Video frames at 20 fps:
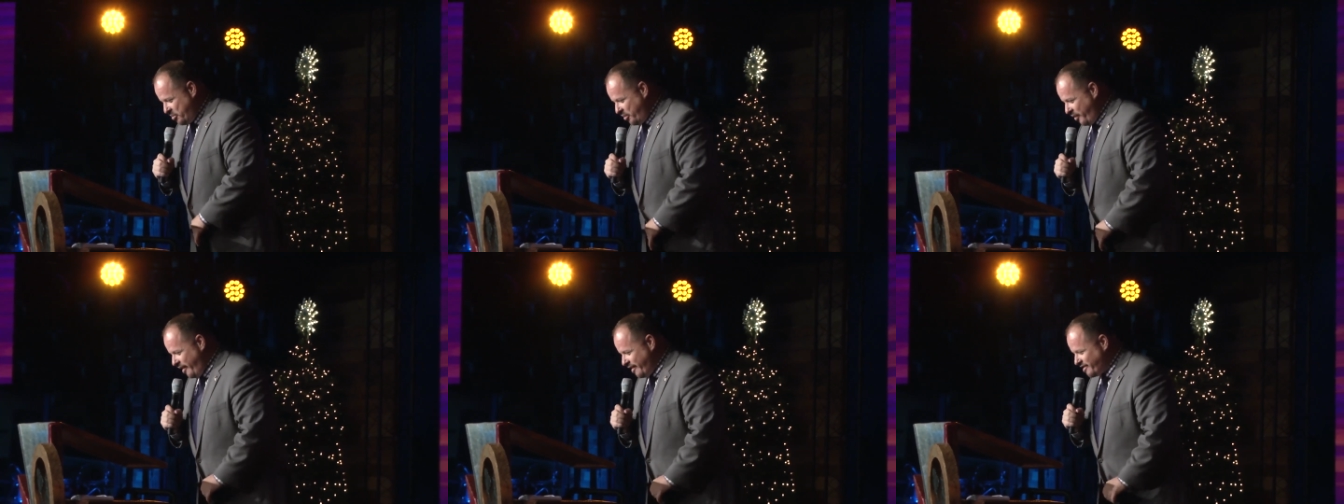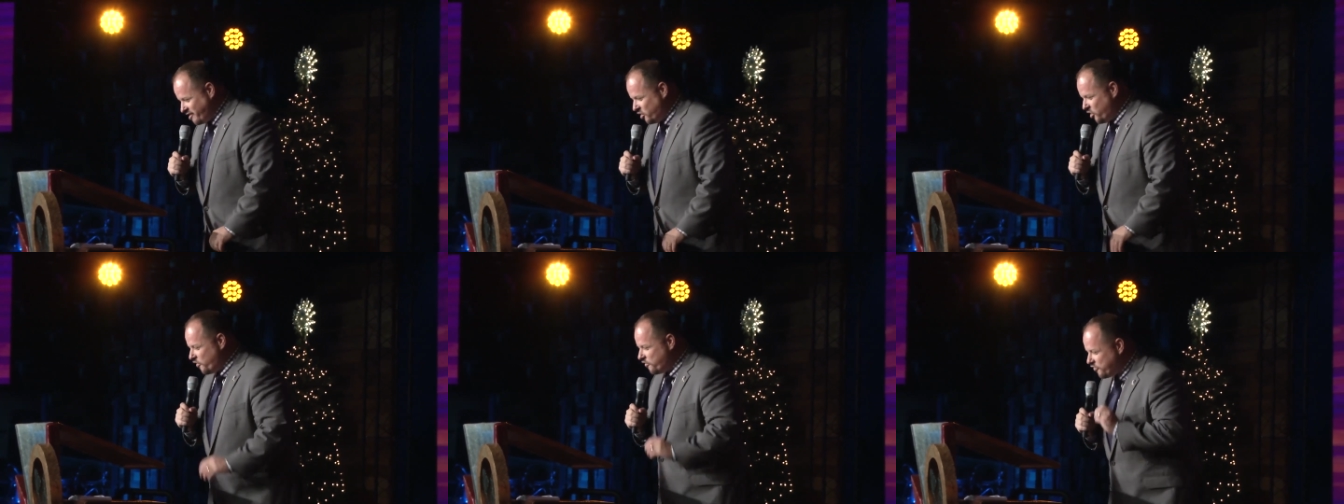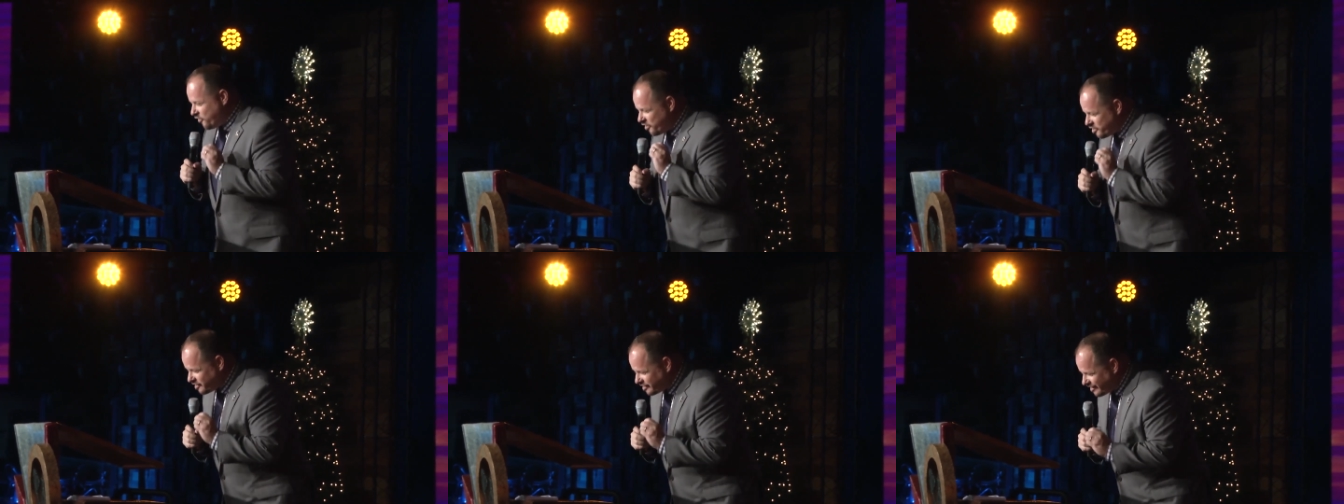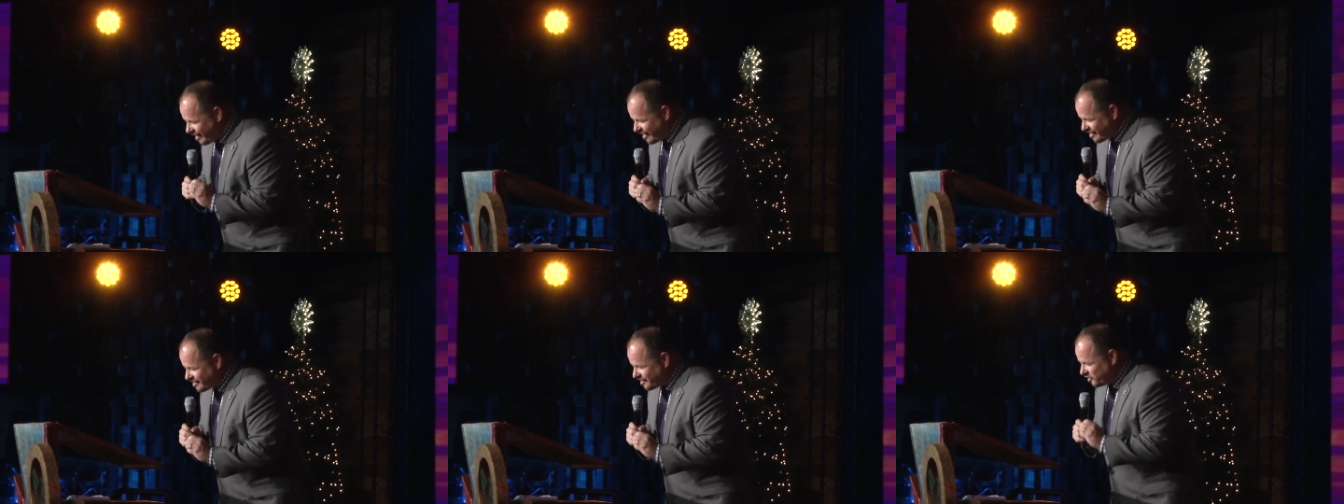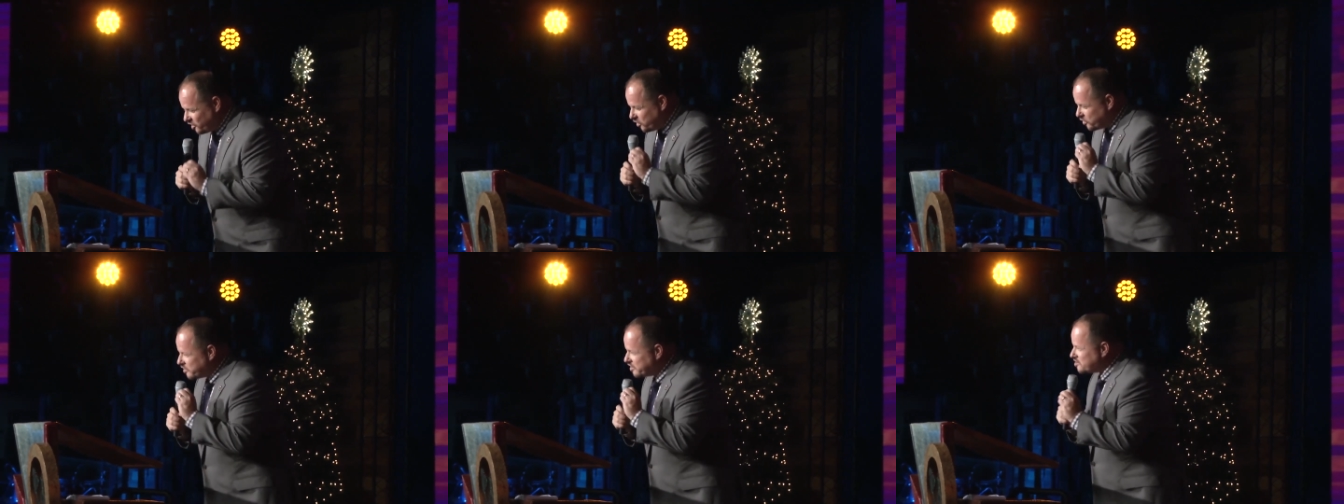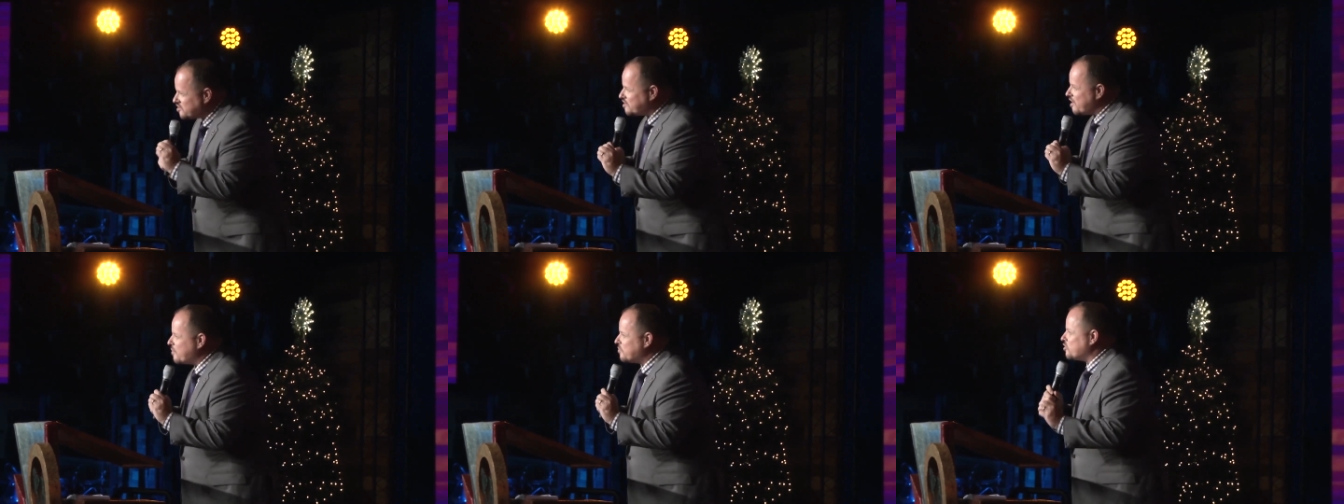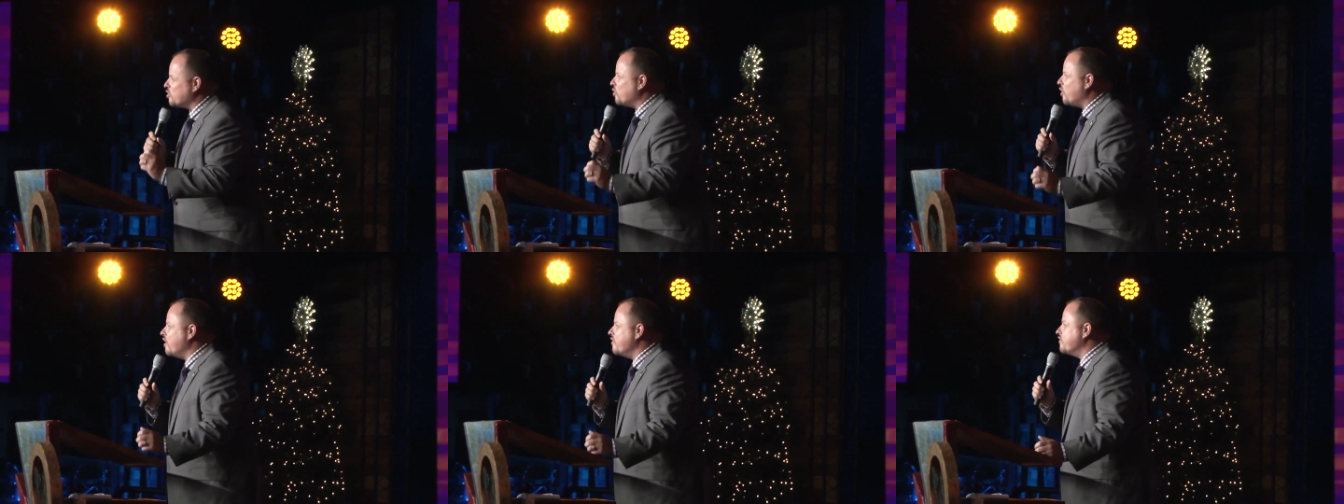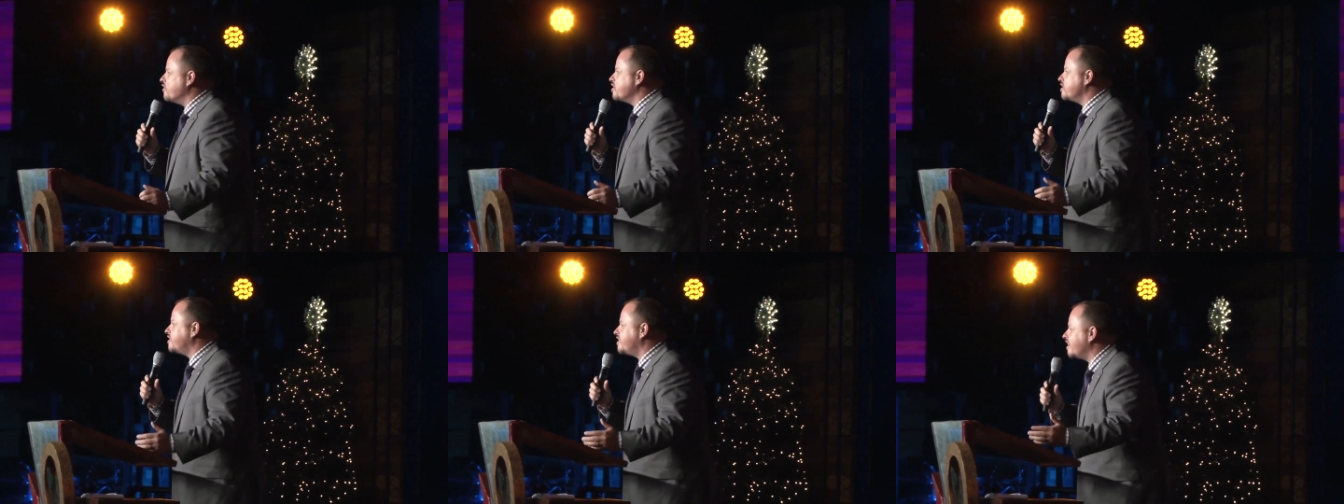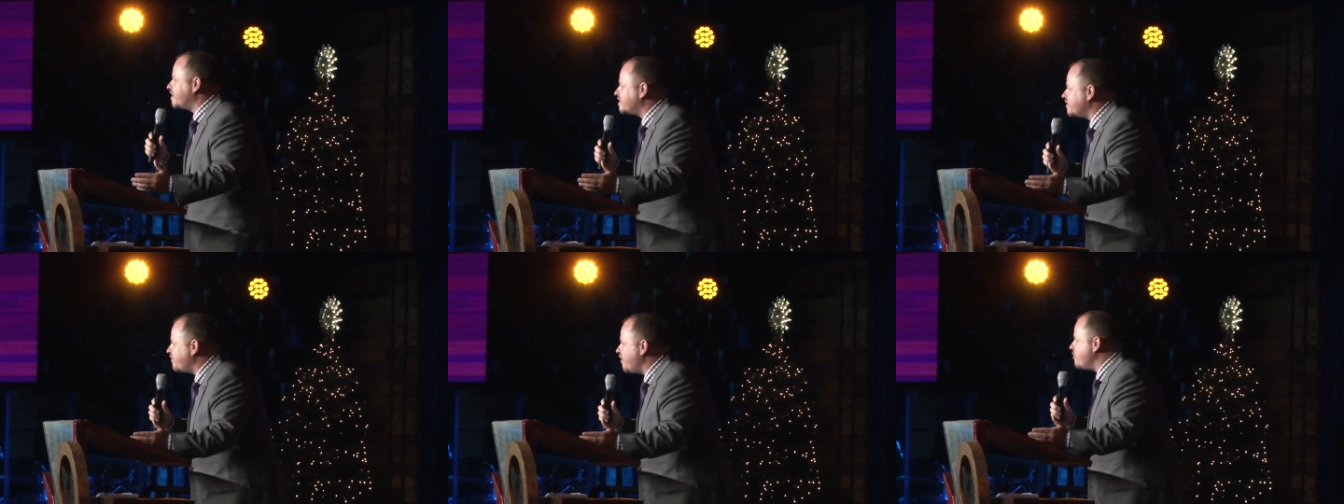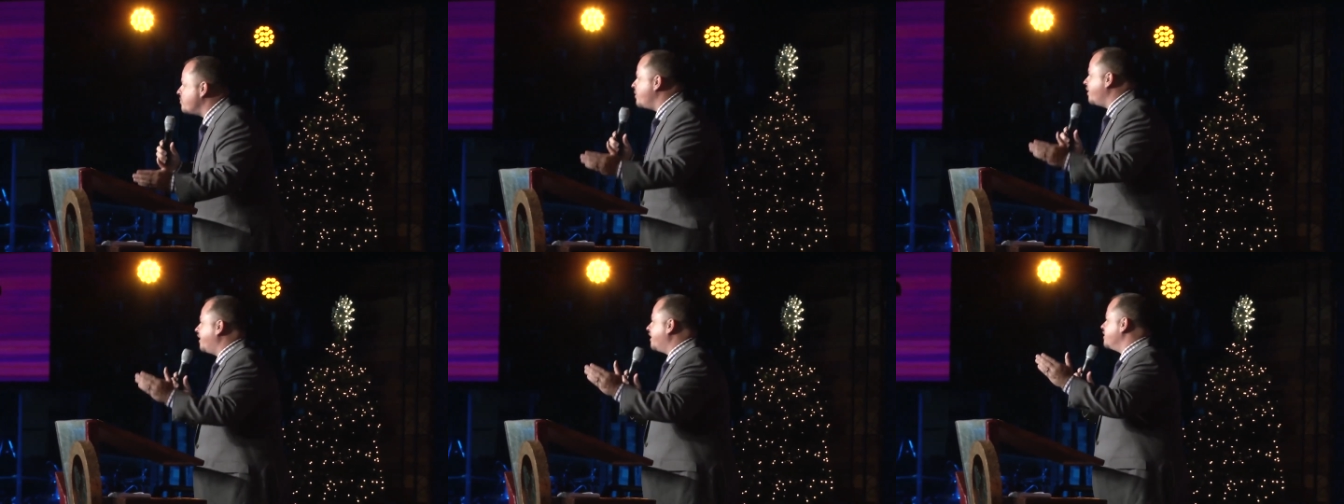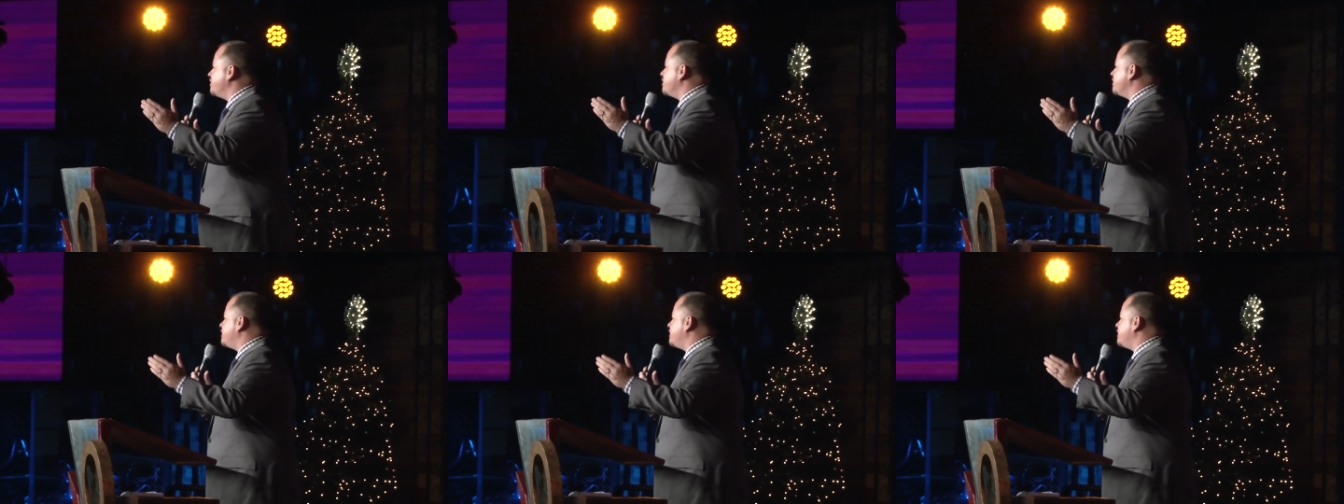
Praise the Lord. First Thessalonians chapter 1, verse 6. If everybody can